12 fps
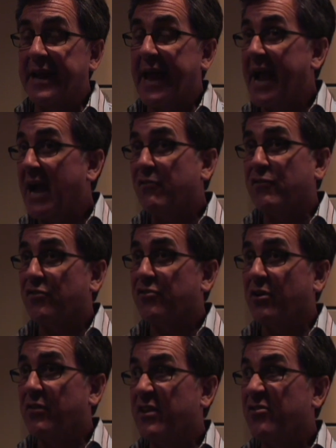and a half or
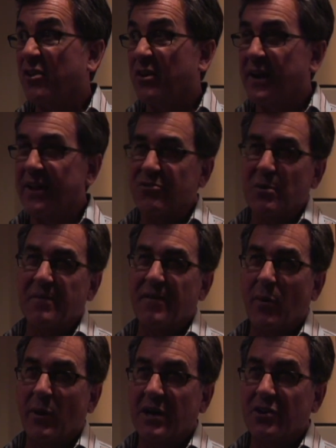so, they started asking me if
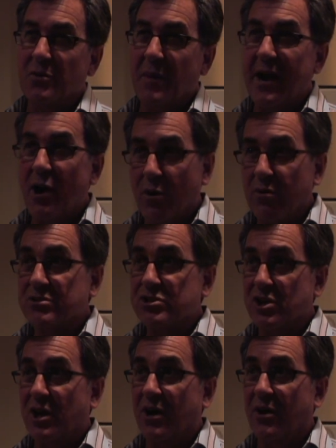I wanted to do my own
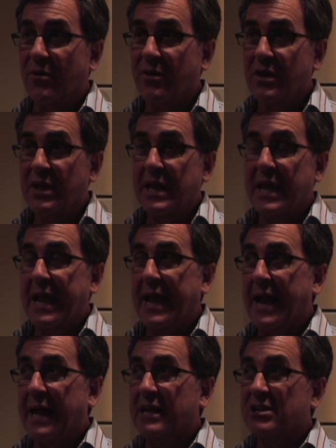show.
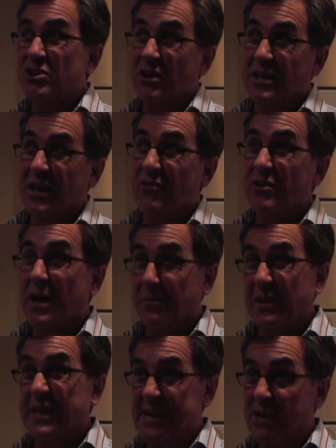And it took another
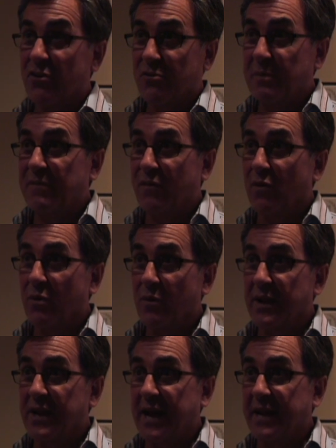couple of years before
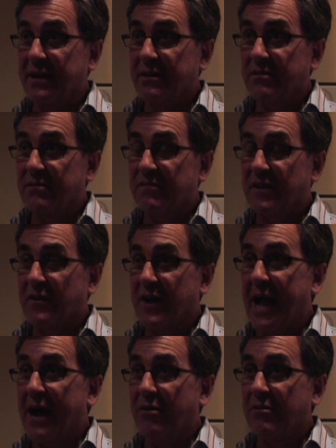we got it figured
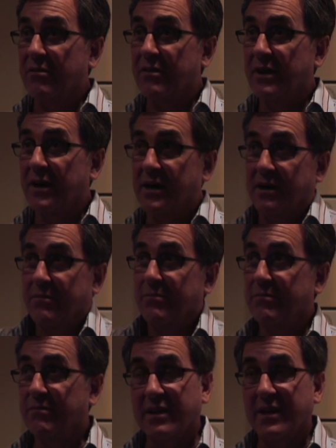out.
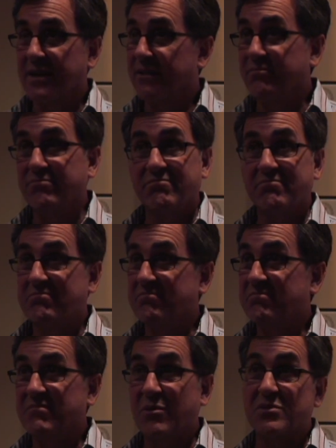And
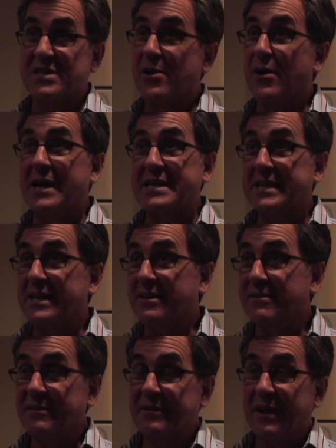it was their
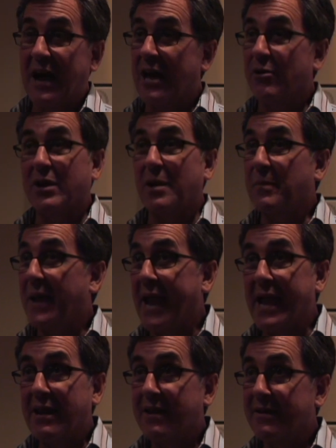idea. I don't get
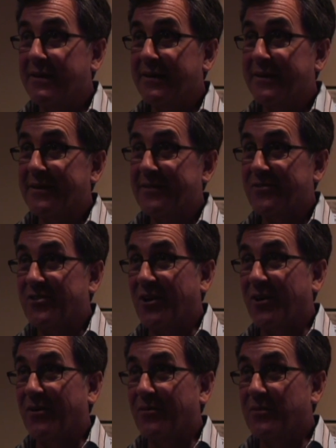paid.
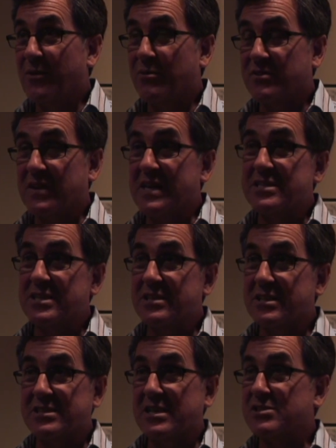So it was an easy
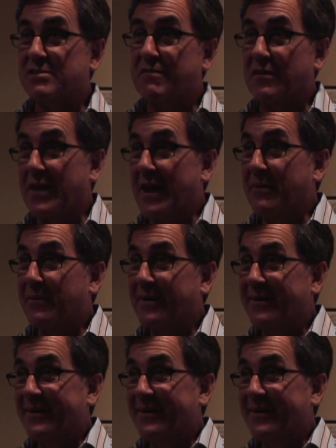decision for them.